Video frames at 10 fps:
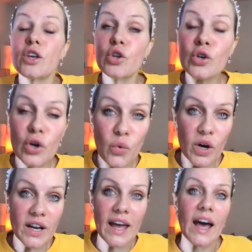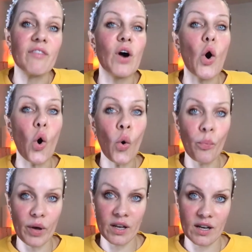You don't want to have
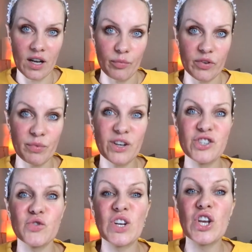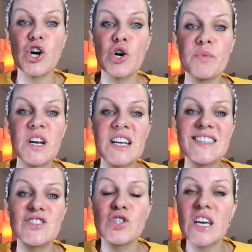open lips because when you open
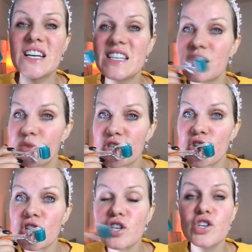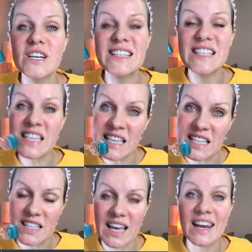lips, you can dermaroll your
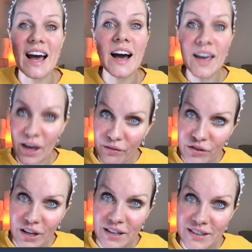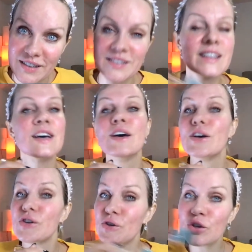teeth. And I have done this.
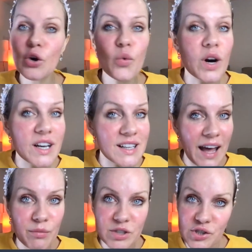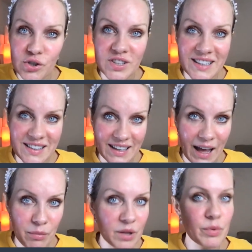You don't want to damage your teeth
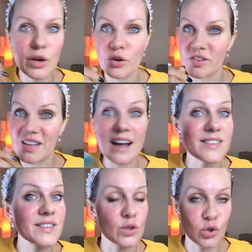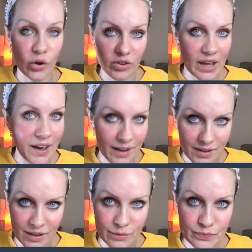enamel because that's not
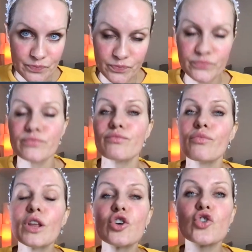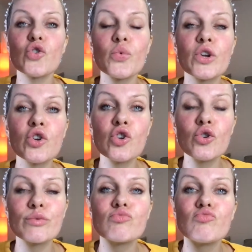healthy. So what do you
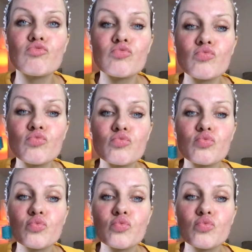do?